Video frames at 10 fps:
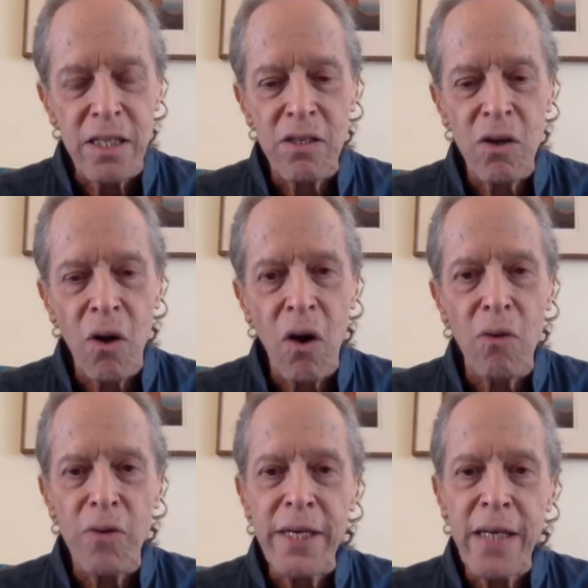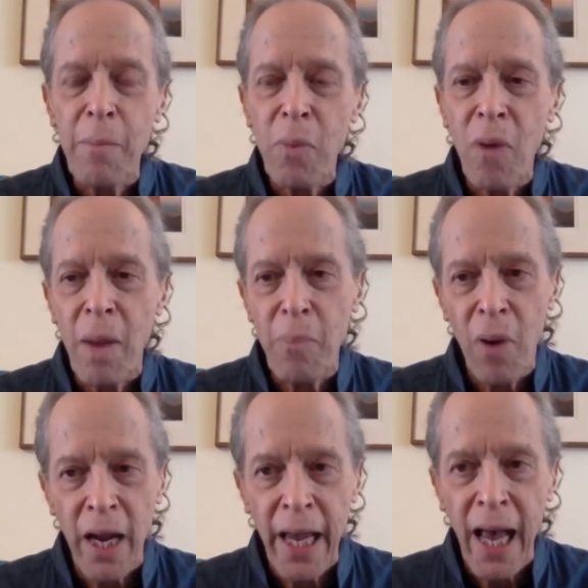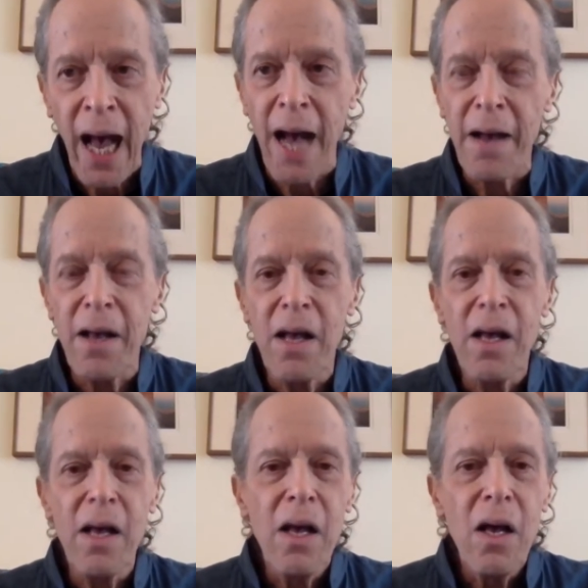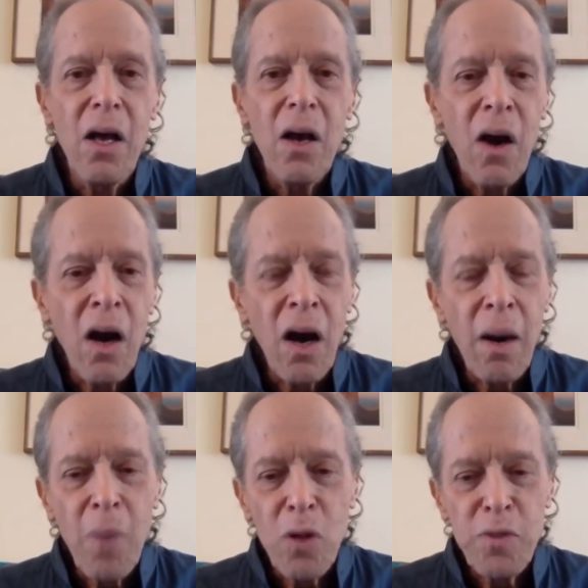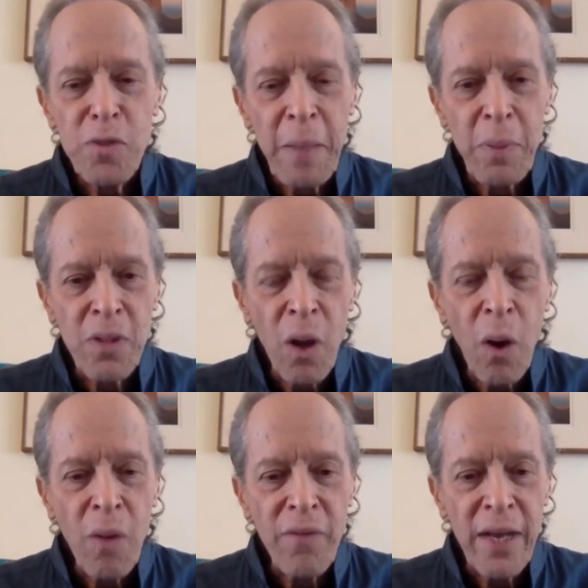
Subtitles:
call Ritambara Pragya. Most people know of it